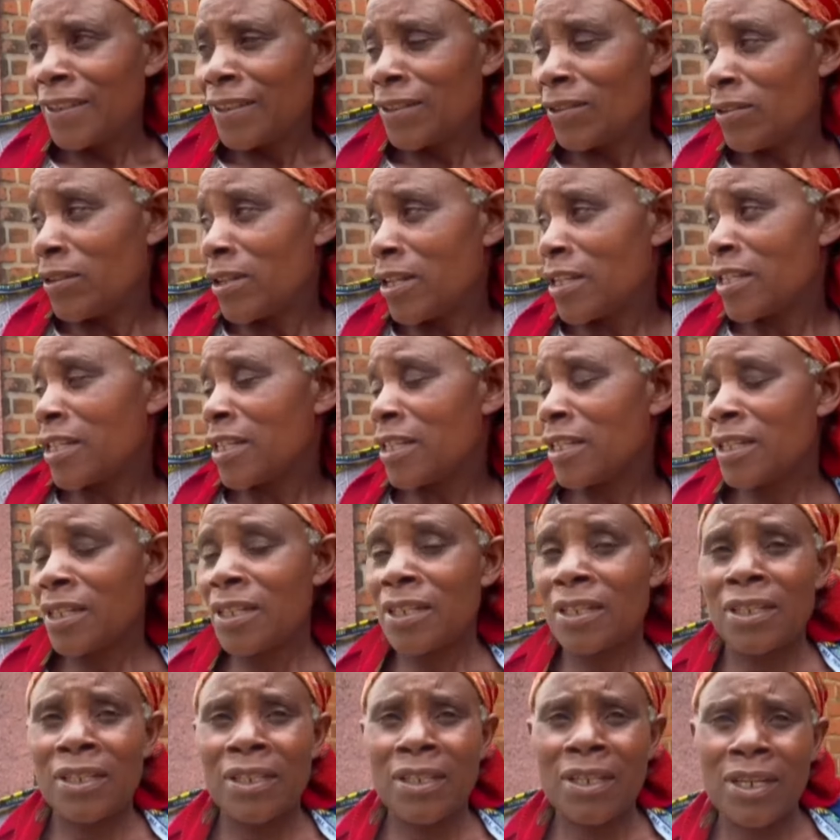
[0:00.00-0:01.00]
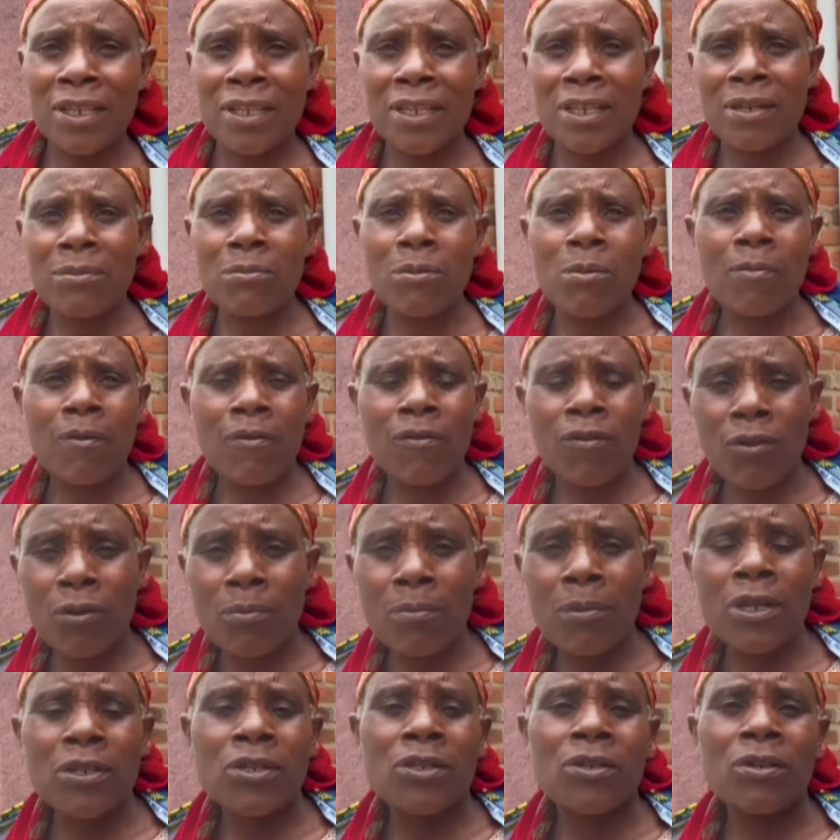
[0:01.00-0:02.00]

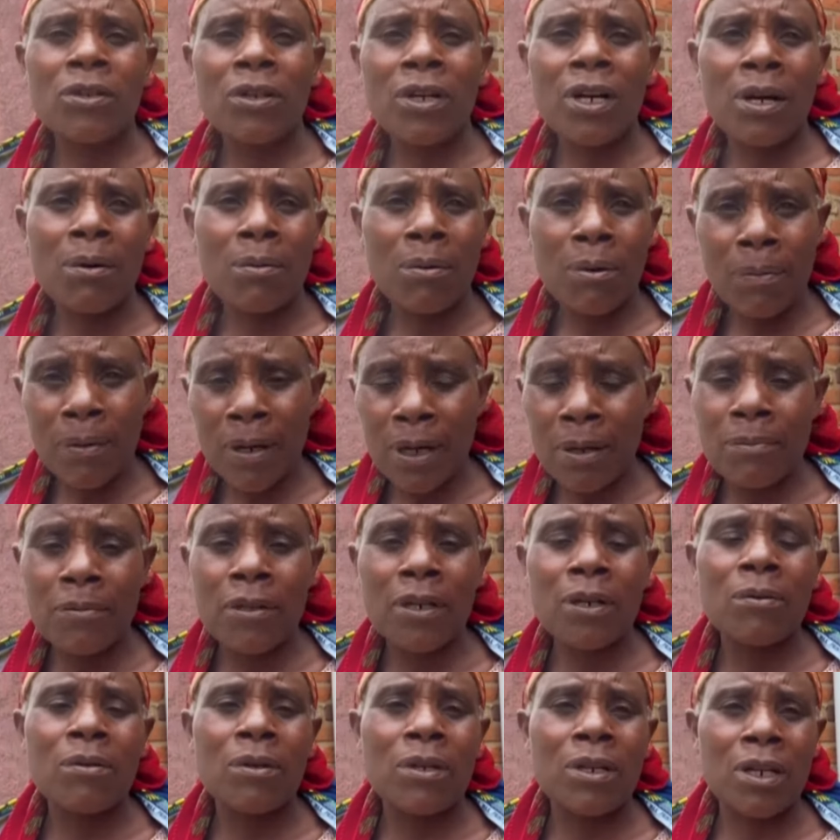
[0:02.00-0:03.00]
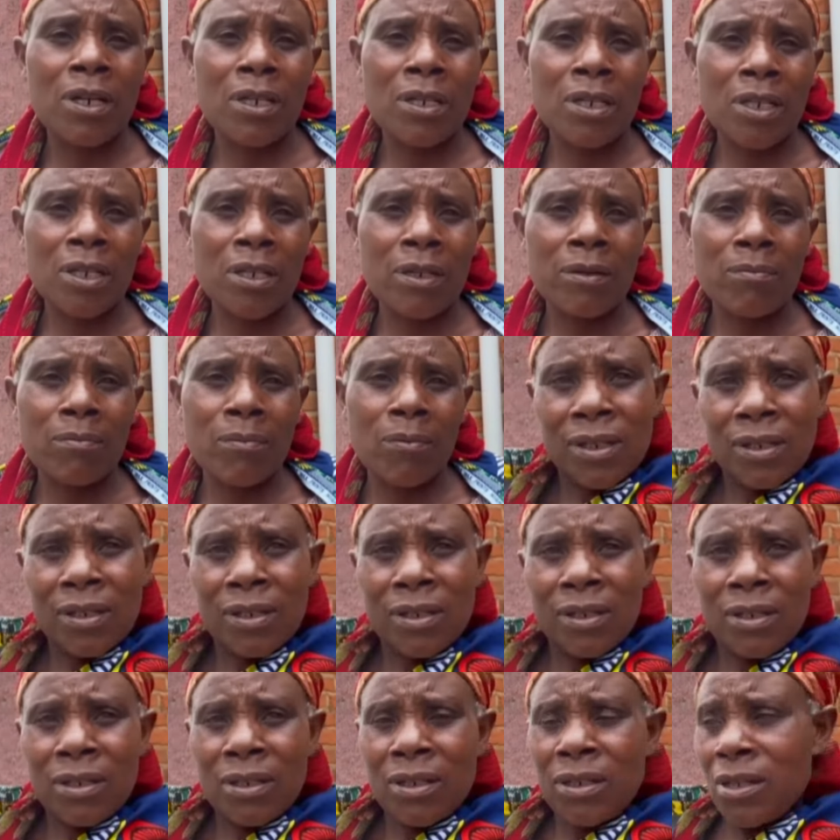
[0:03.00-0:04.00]
I went to two pharmacies and couldn't
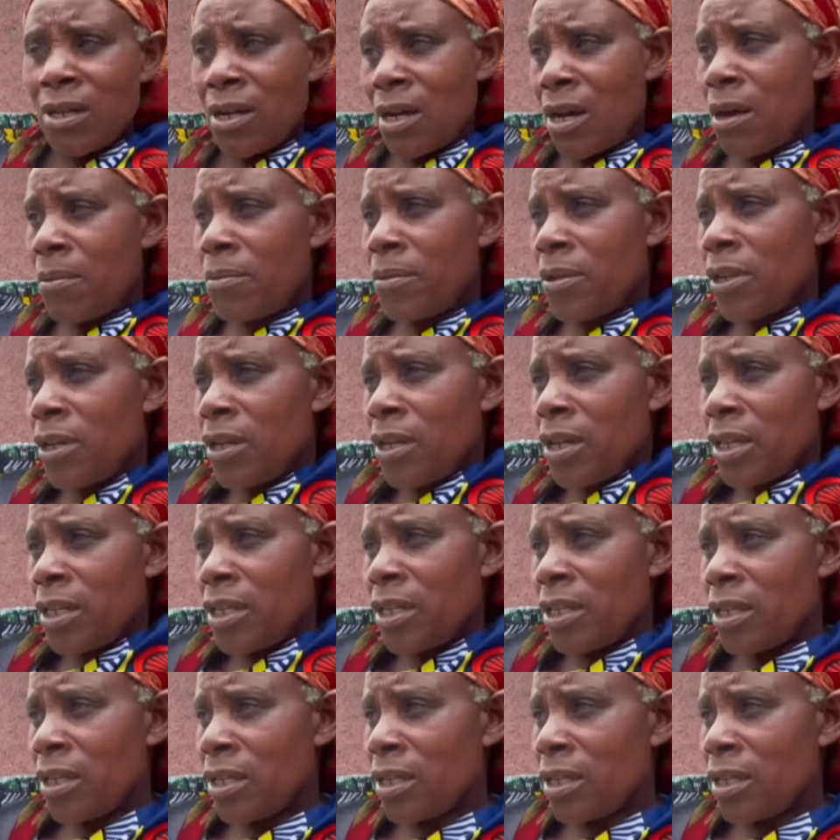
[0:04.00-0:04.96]
find the medicines.